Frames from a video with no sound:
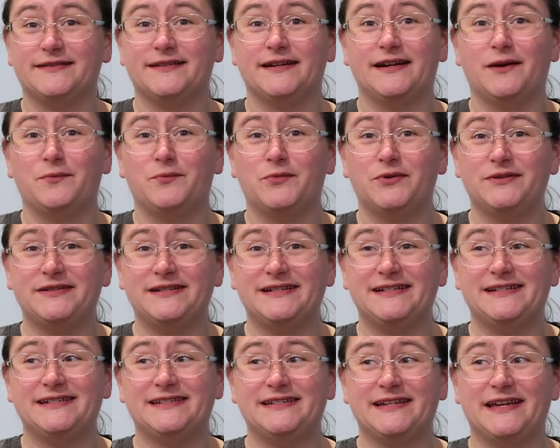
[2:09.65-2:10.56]
and I wanted
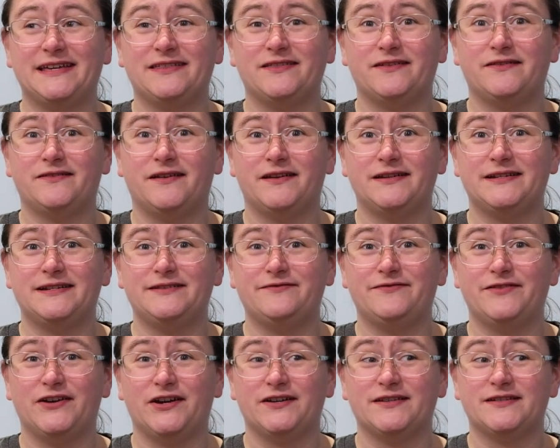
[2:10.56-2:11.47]
to say the
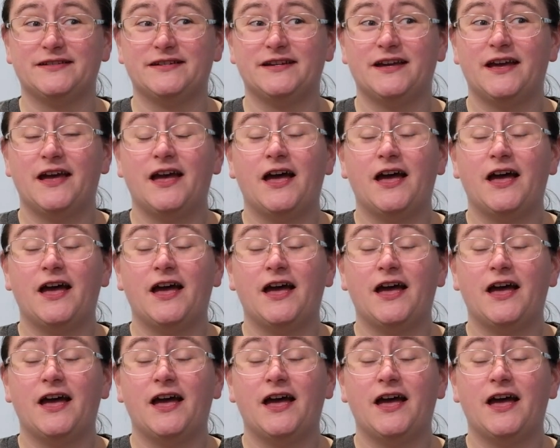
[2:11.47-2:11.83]
thirty-first.